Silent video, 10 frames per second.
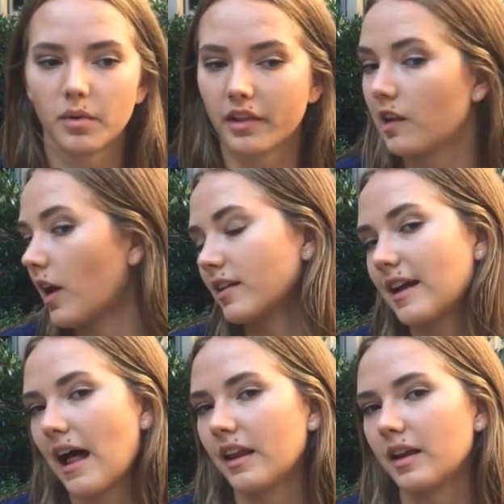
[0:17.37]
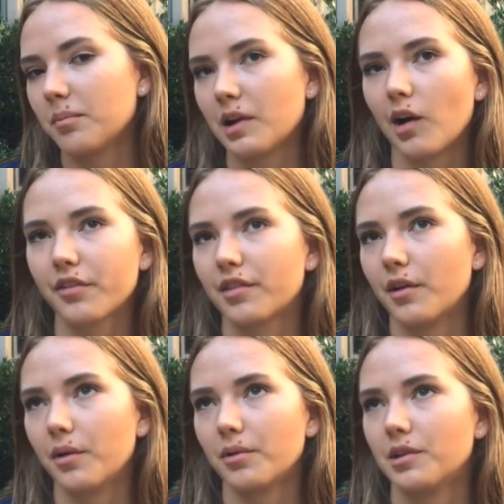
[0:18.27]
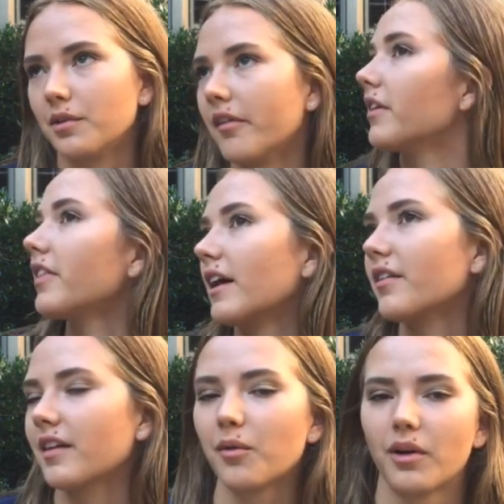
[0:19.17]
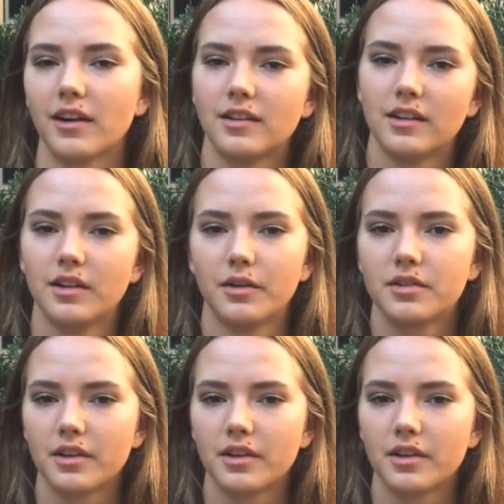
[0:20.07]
with a lot of talent, but also do everything else I wanted to do.